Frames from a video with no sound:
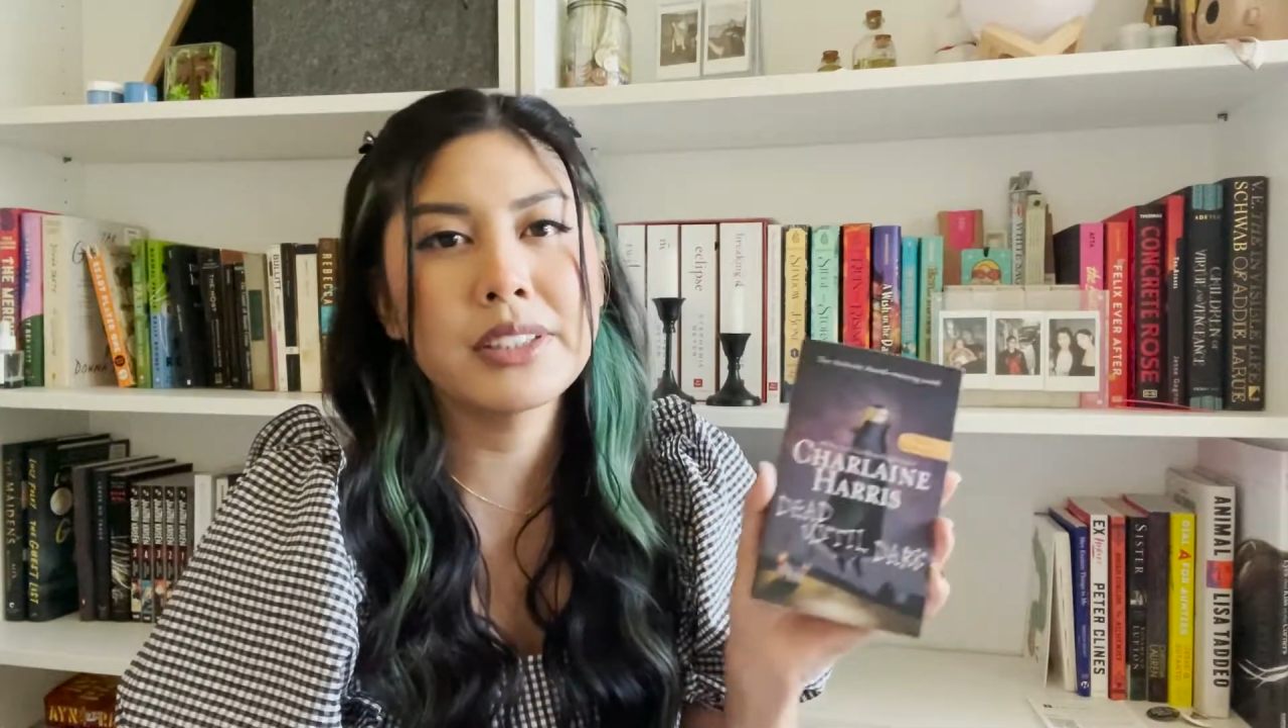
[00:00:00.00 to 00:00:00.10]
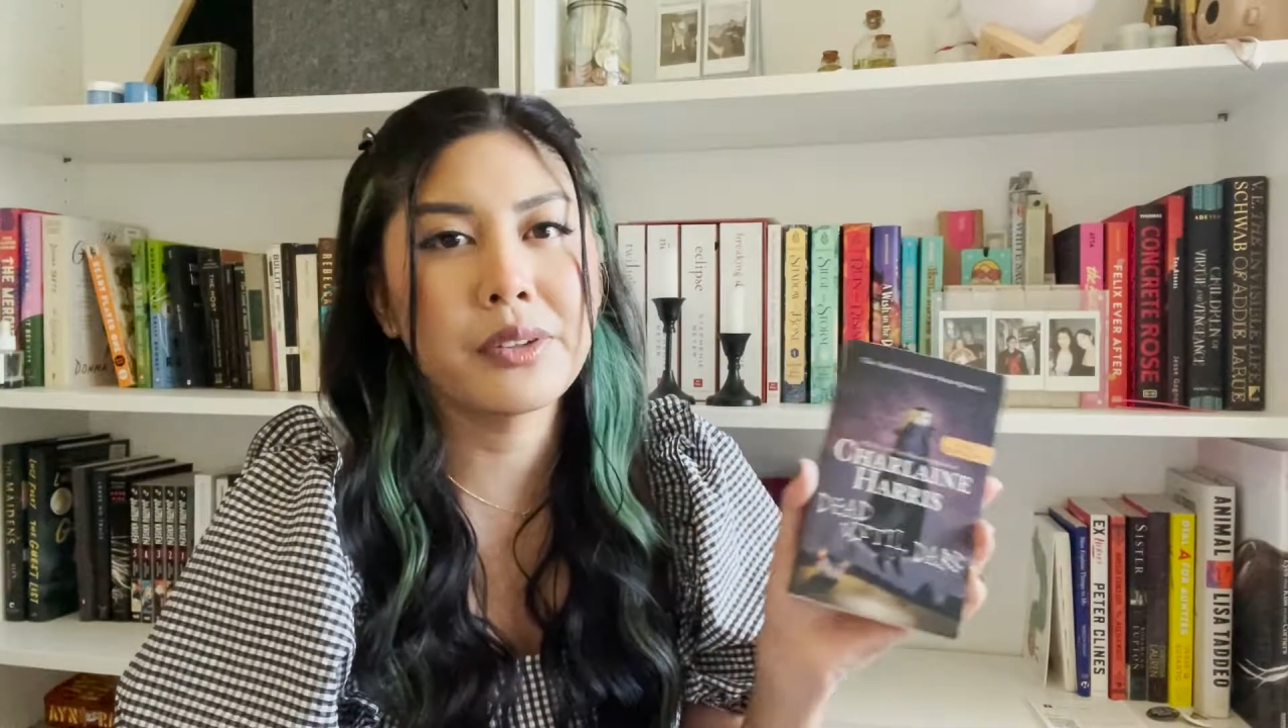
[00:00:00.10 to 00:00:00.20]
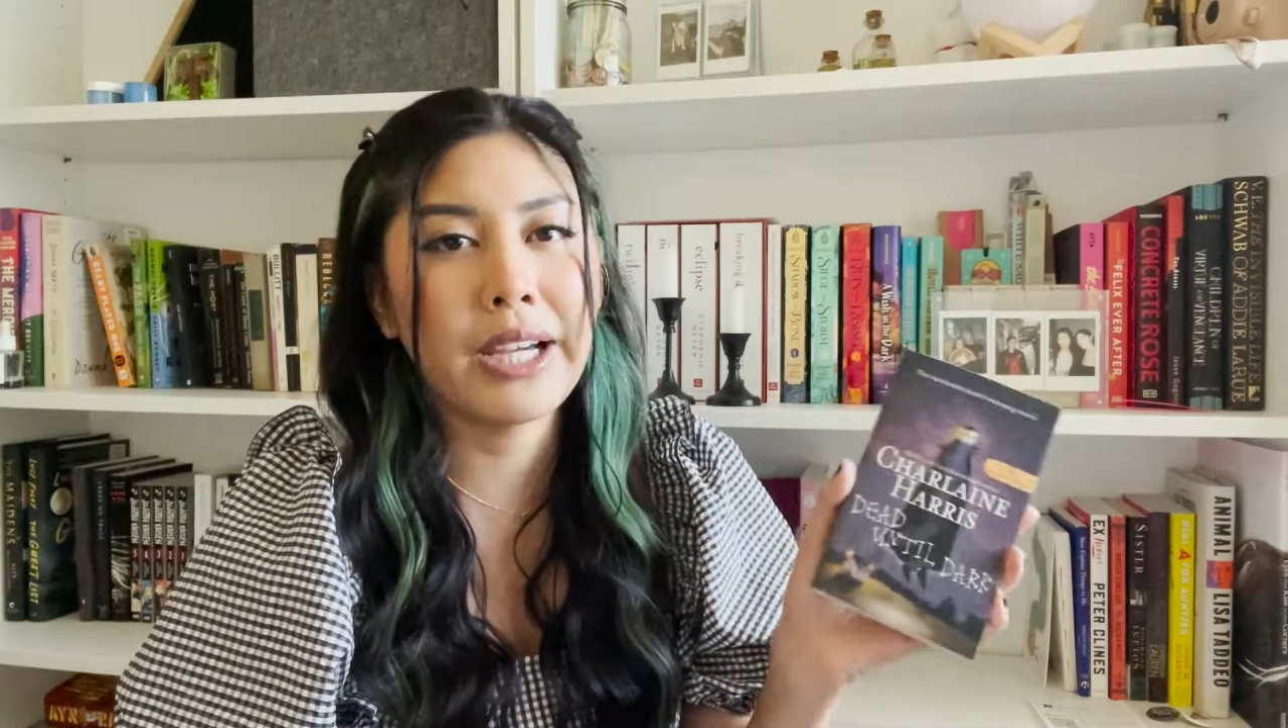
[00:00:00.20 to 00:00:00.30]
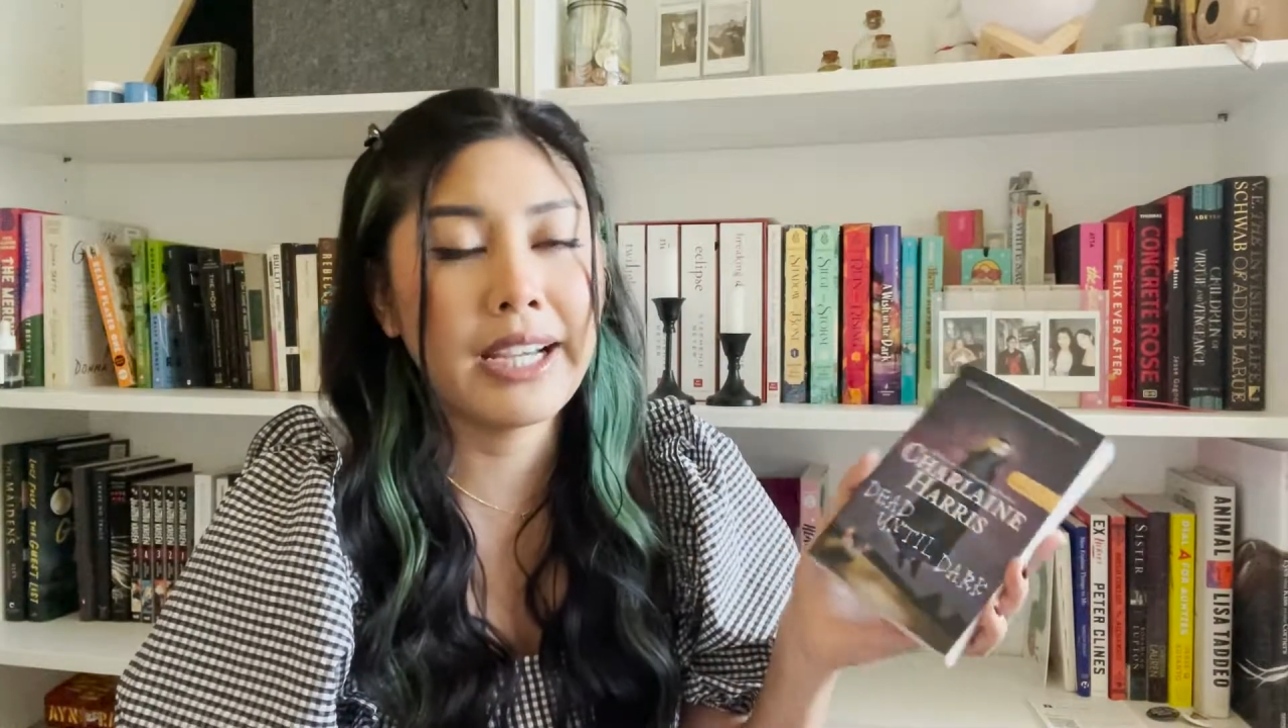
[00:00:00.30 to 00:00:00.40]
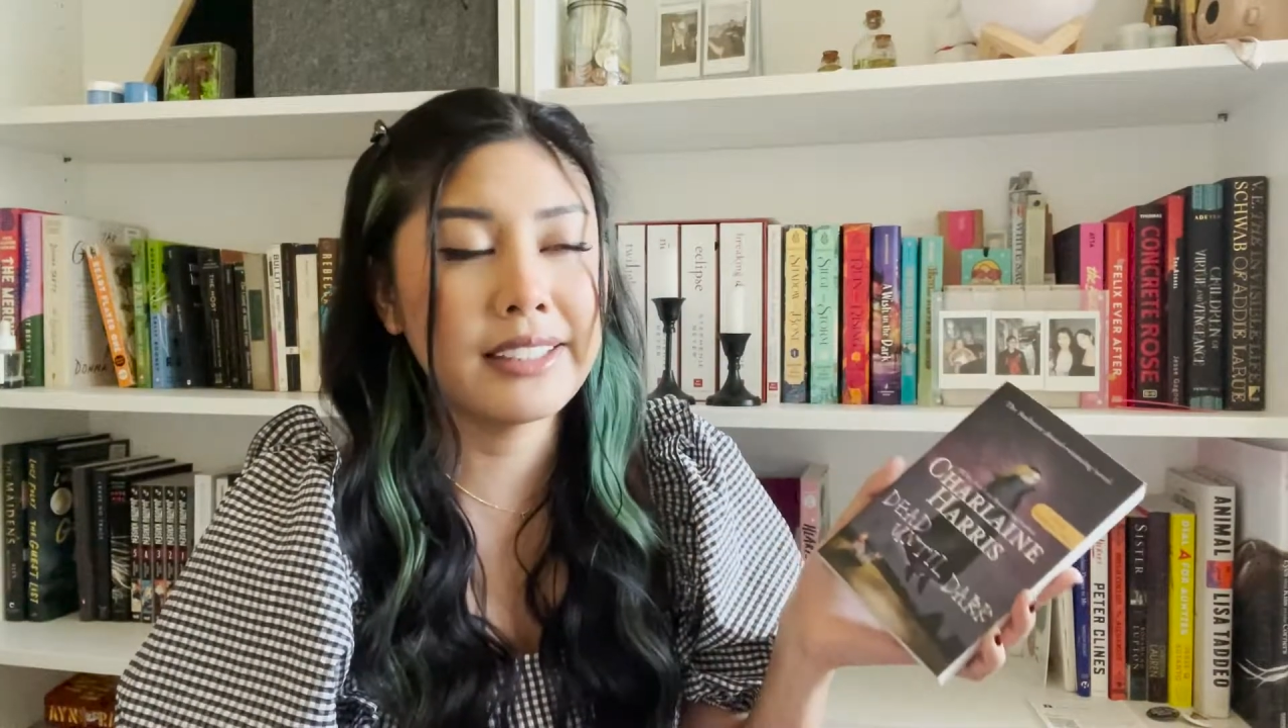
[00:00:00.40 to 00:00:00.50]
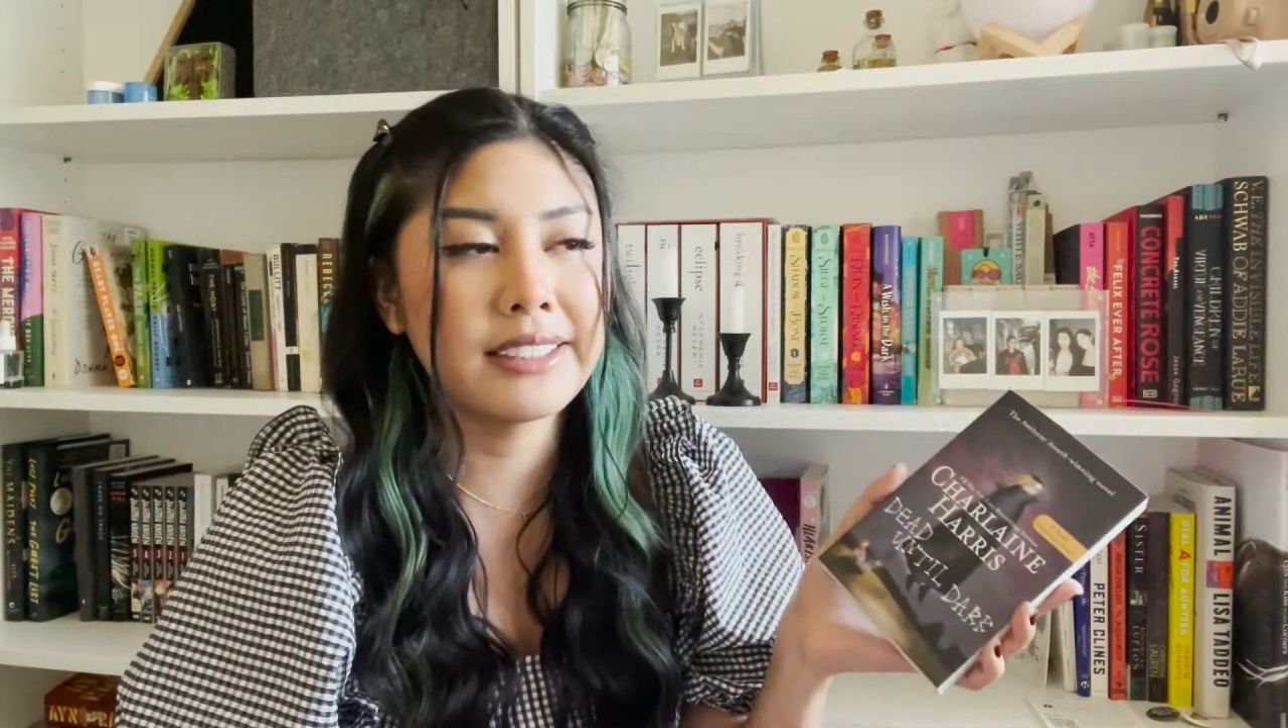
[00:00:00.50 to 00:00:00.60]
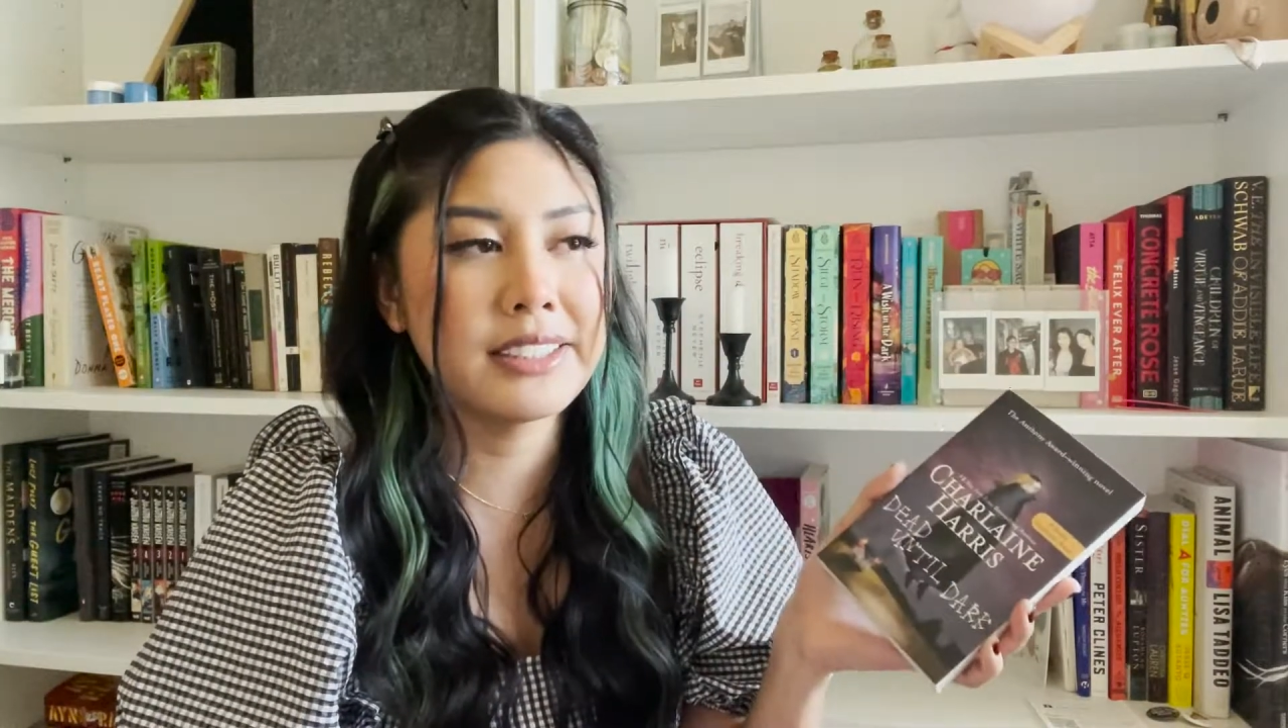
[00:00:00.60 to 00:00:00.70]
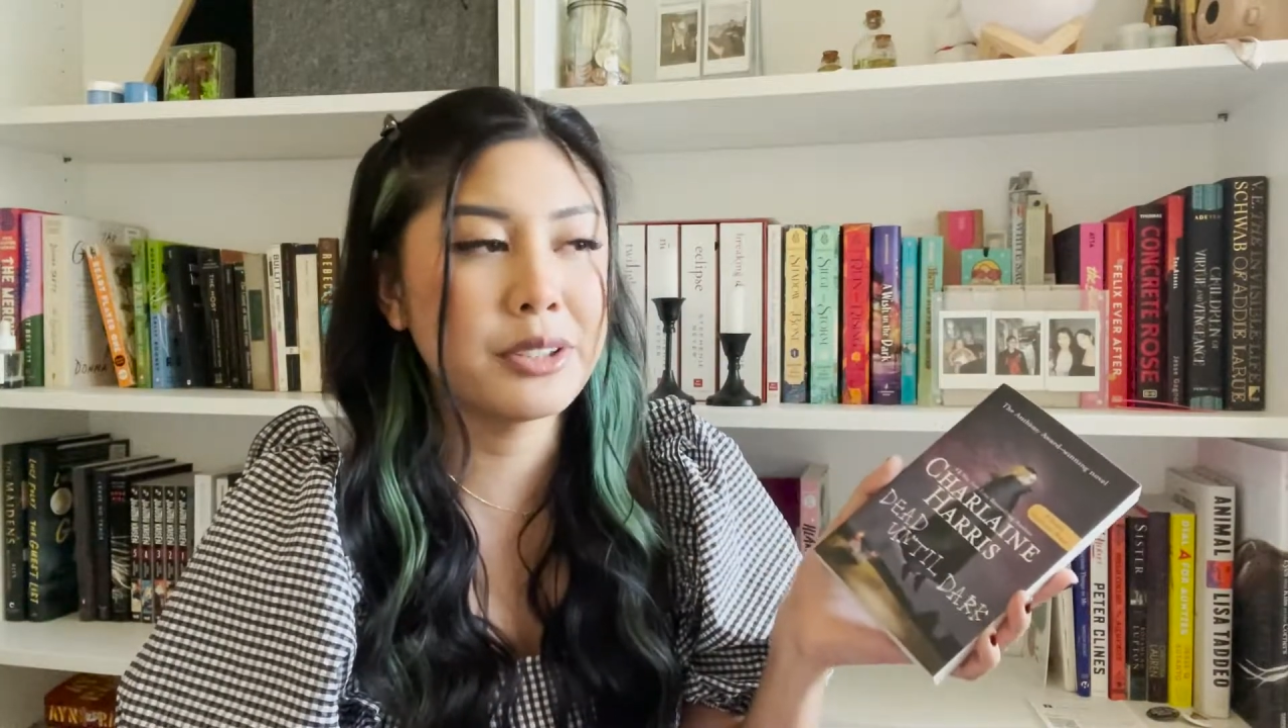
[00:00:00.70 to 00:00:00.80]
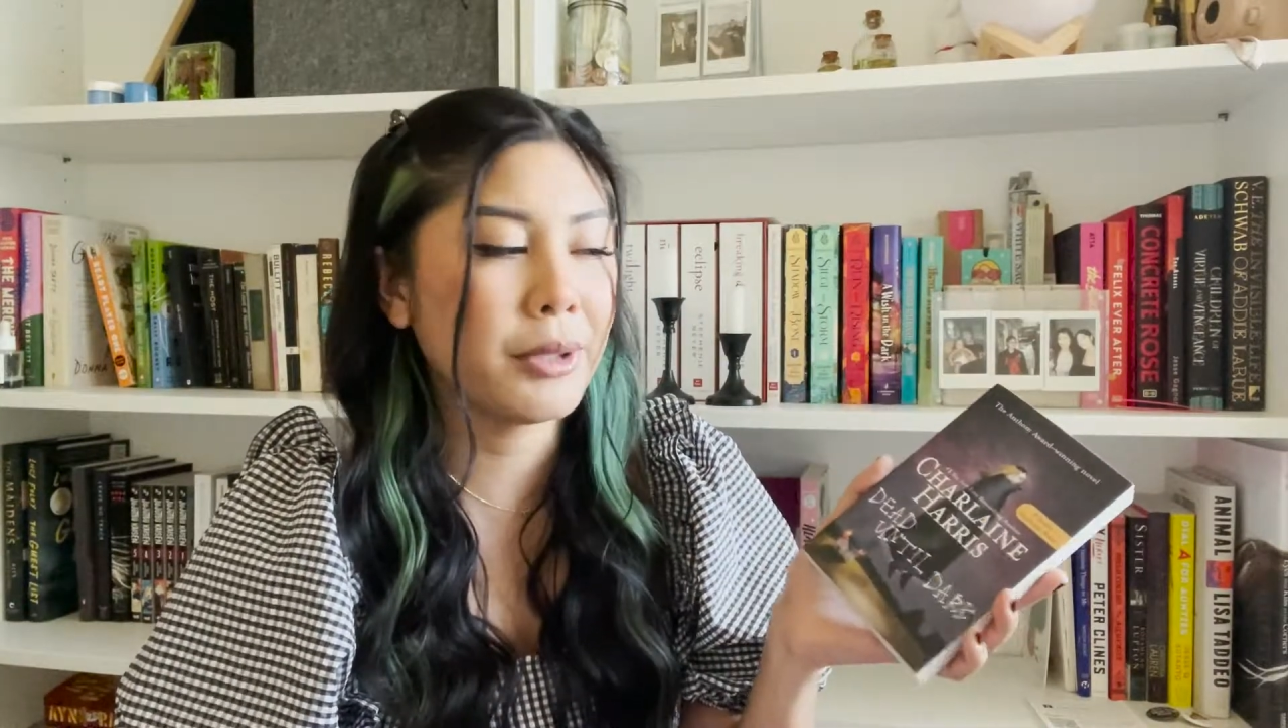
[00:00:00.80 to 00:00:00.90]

so I added this to